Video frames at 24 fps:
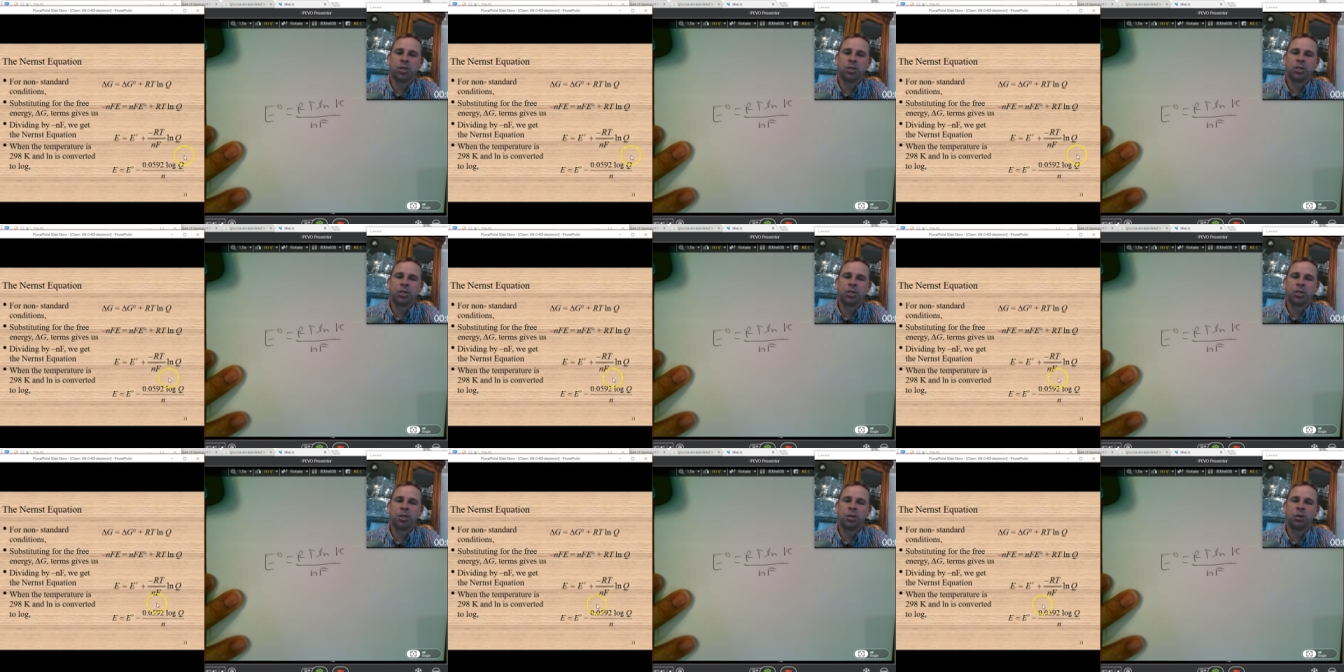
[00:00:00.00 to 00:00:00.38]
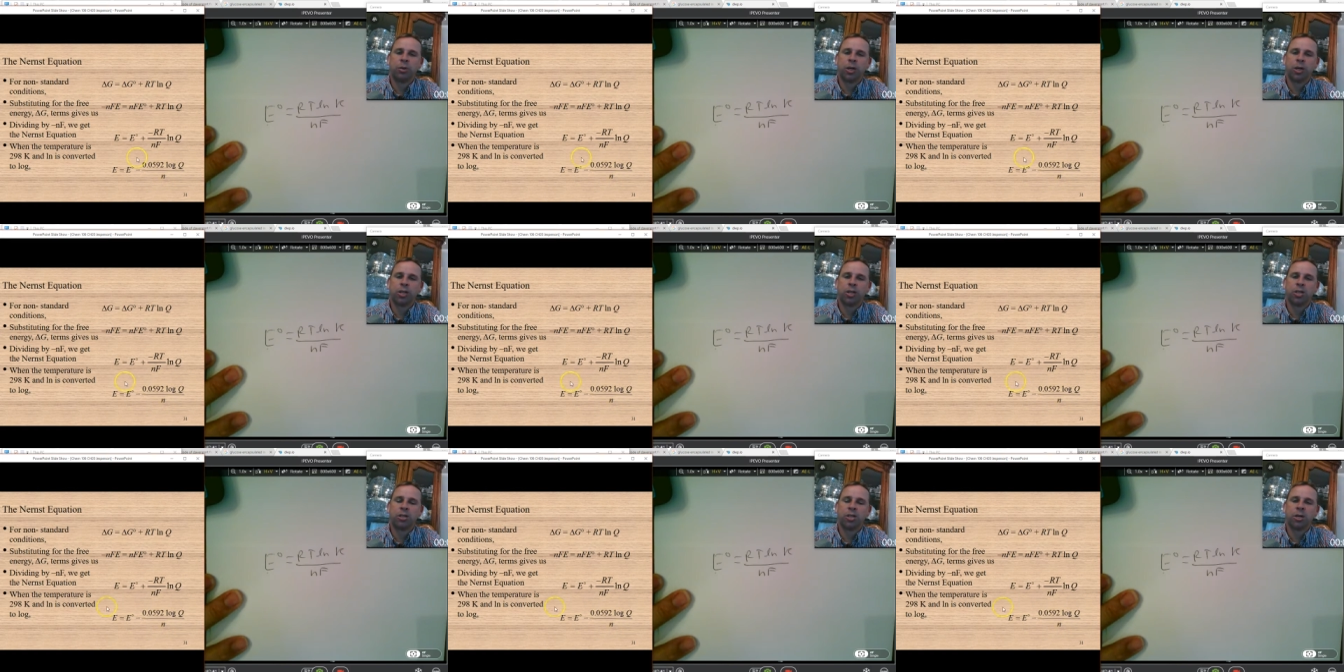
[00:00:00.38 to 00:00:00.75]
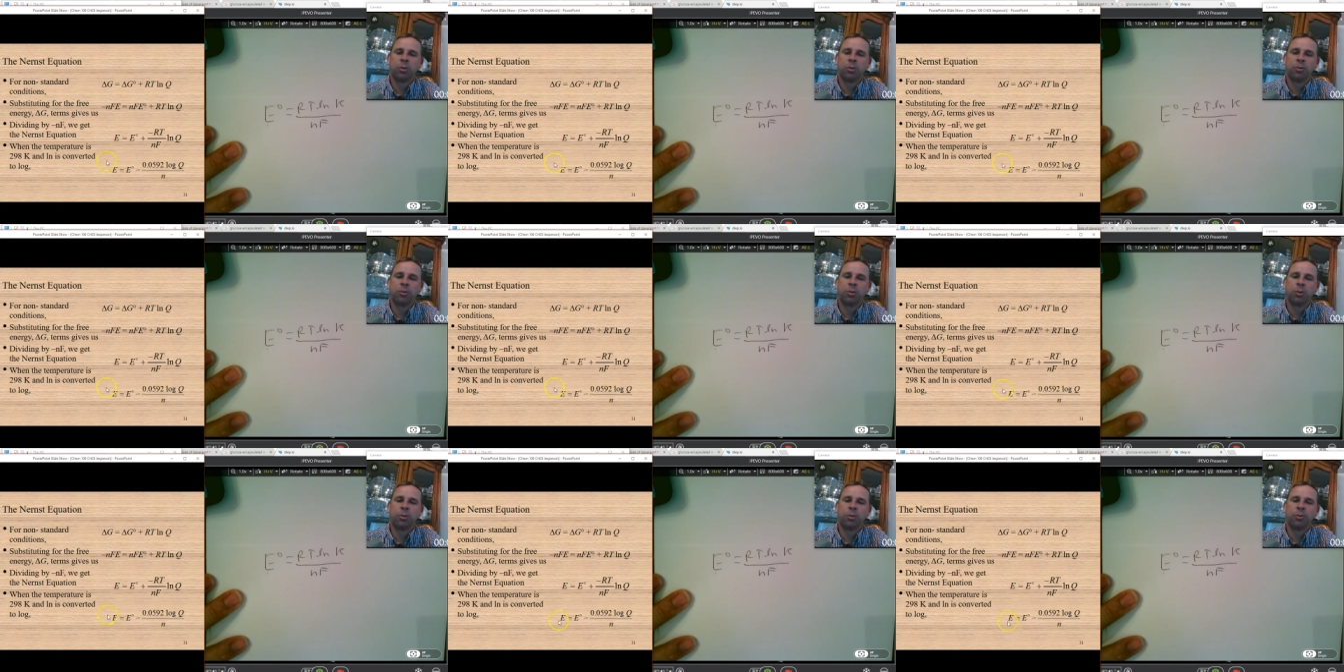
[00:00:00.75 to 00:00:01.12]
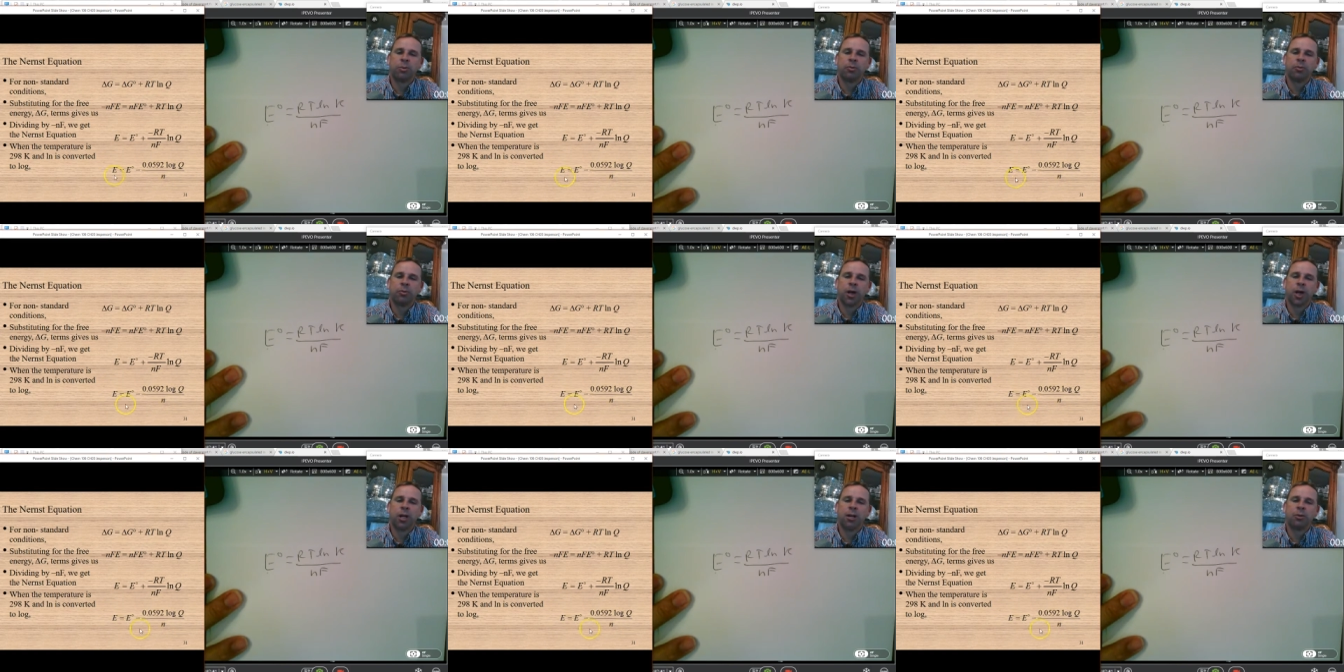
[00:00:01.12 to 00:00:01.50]
is an equation that would be
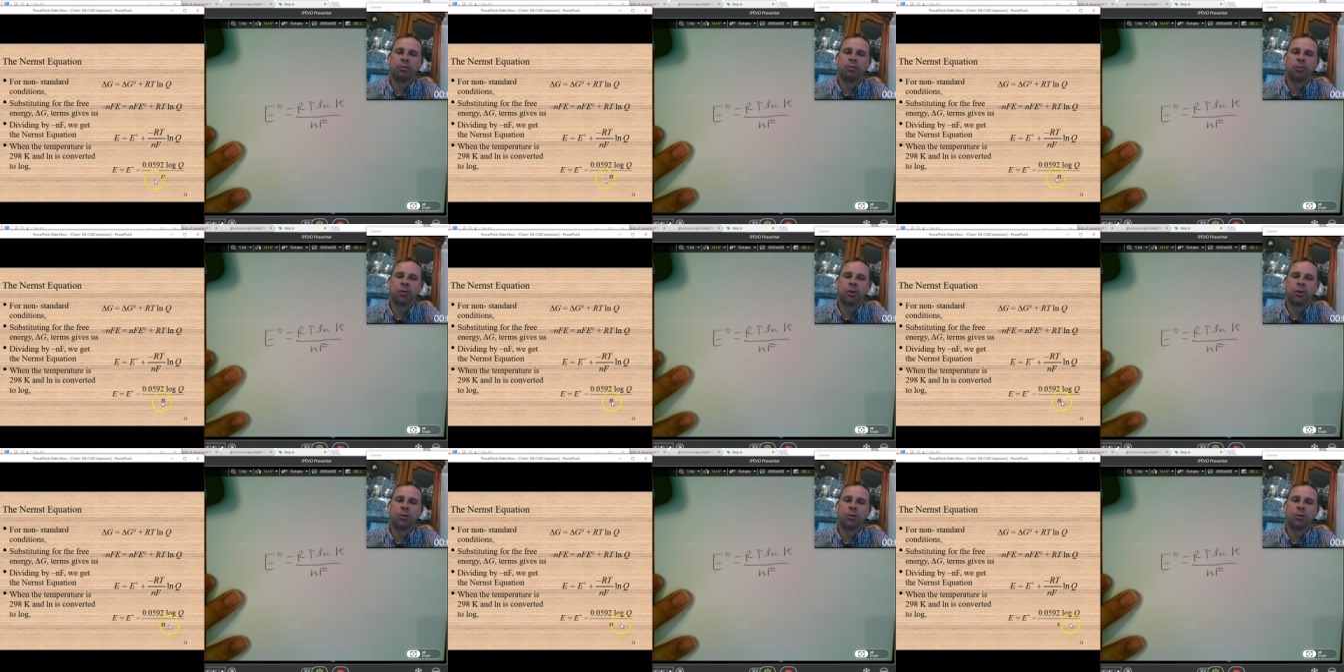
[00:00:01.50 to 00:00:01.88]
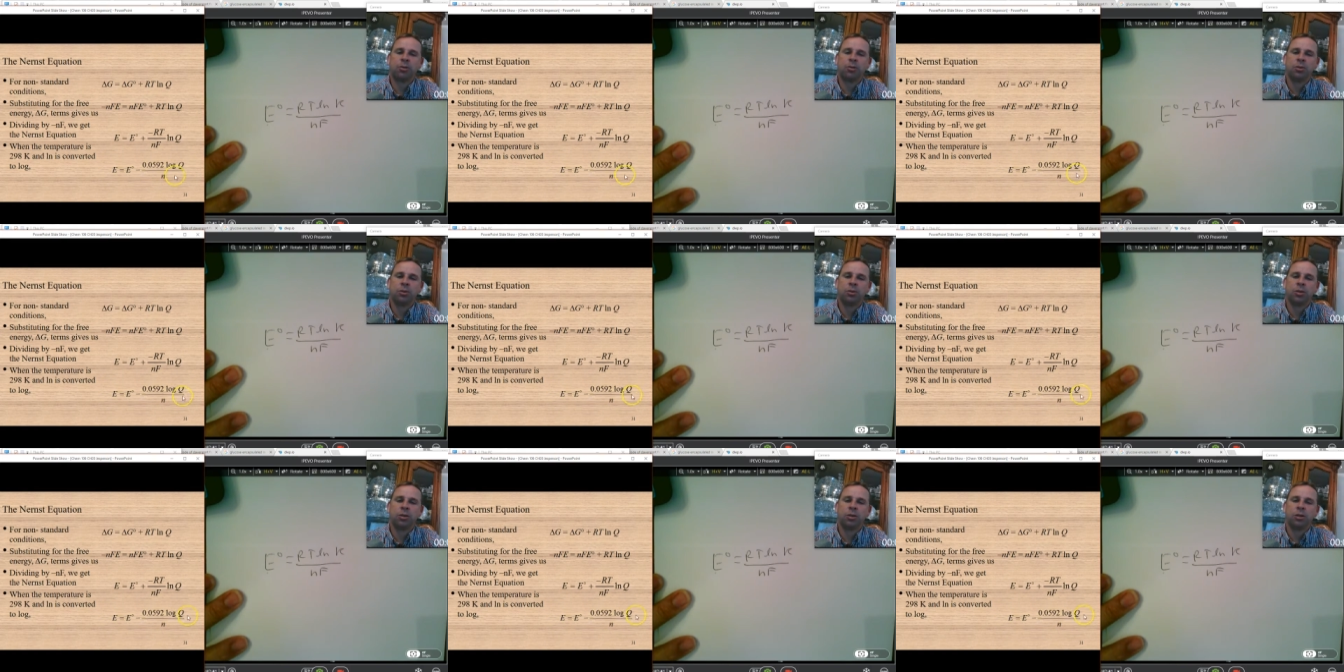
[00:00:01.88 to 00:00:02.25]
provided for you